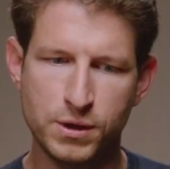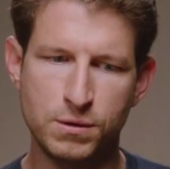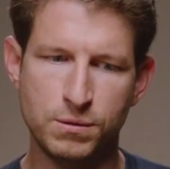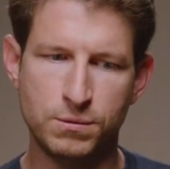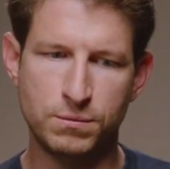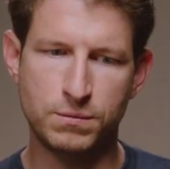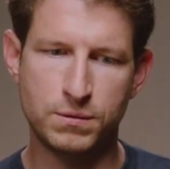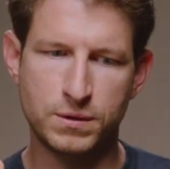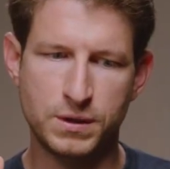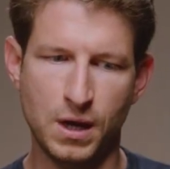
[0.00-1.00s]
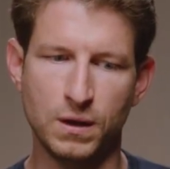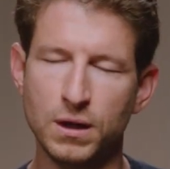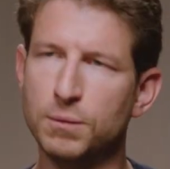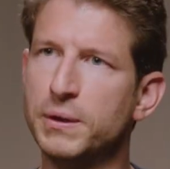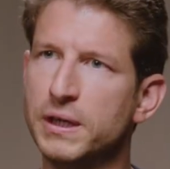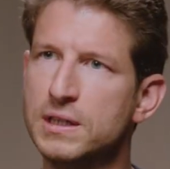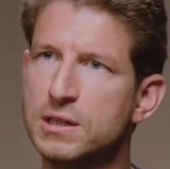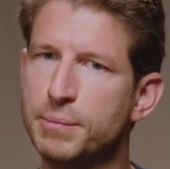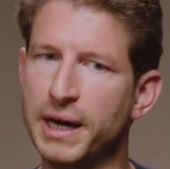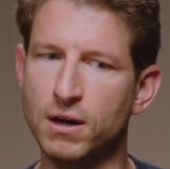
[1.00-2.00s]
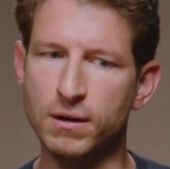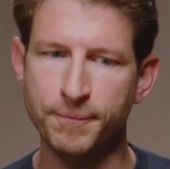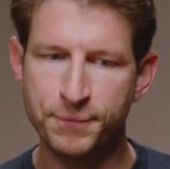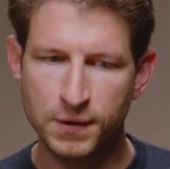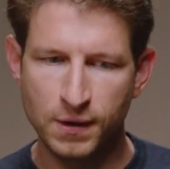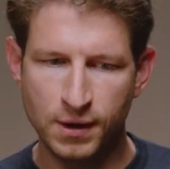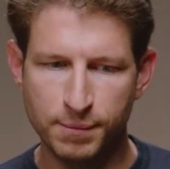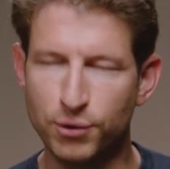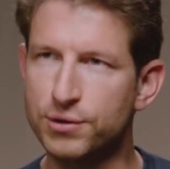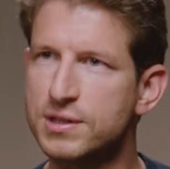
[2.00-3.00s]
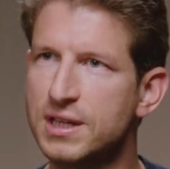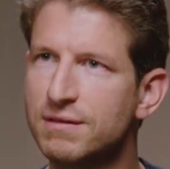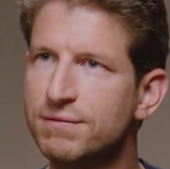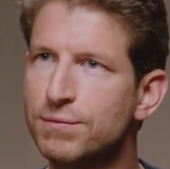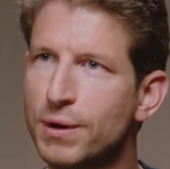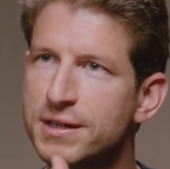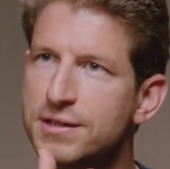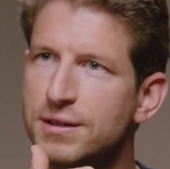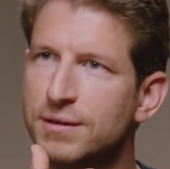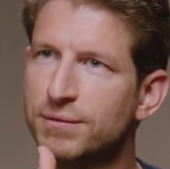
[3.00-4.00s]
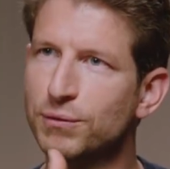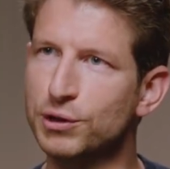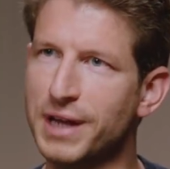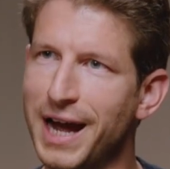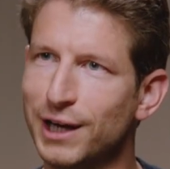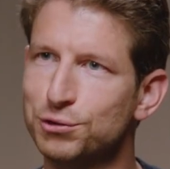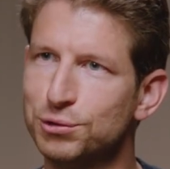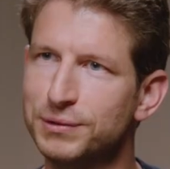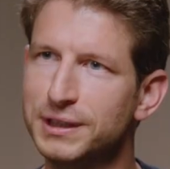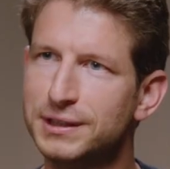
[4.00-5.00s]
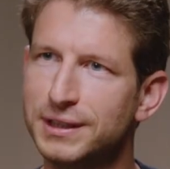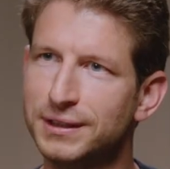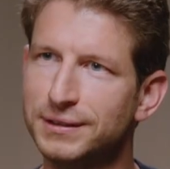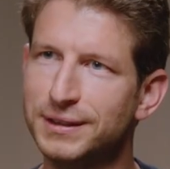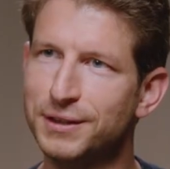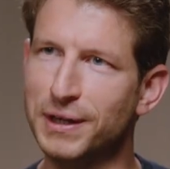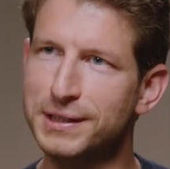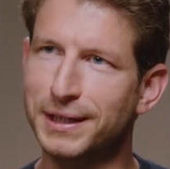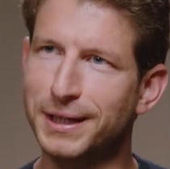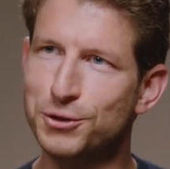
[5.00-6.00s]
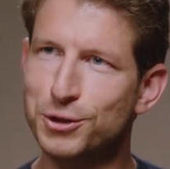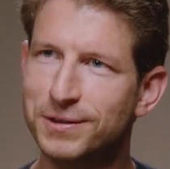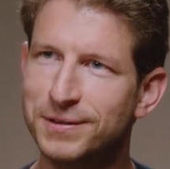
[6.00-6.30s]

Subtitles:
you tell LPs about perceived risk versus actual risk in investing in Asia?